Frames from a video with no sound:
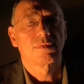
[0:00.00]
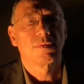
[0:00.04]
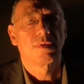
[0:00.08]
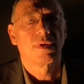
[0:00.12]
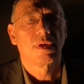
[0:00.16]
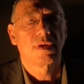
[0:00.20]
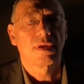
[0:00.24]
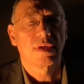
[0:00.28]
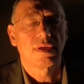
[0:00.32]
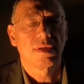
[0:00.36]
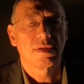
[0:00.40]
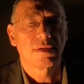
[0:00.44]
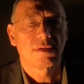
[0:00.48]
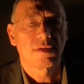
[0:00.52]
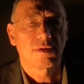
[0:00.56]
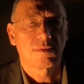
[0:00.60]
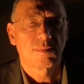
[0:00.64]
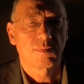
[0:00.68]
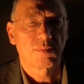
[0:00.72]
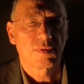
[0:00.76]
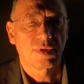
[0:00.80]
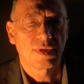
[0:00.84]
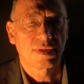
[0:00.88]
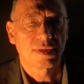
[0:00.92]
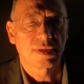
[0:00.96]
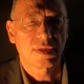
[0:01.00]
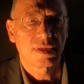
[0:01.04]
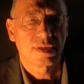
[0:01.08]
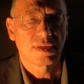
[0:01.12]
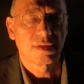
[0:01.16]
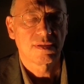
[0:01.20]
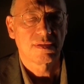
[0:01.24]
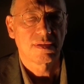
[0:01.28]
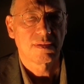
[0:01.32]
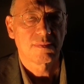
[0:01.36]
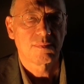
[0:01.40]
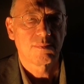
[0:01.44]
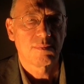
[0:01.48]
were
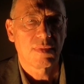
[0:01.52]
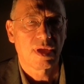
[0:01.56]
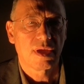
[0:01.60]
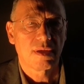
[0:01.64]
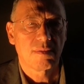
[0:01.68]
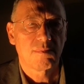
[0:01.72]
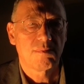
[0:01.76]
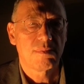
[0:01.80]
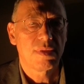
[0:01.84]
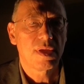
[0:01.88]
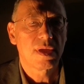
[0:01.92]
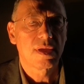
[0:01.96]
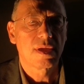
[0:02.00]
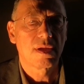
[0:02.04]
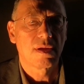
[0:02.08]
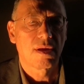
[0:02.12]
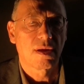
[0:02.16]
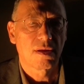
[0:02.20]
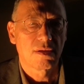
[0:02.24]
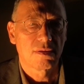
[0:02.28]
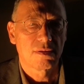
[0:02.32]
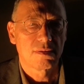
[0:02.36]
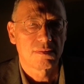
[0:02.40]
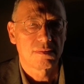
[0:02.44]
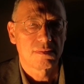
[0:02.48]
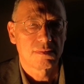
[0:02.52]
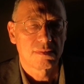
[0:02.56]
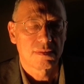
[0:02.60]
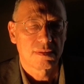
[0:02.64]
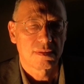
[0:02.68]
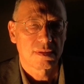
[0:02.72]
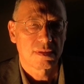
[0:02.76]
interpreted by Bigelow,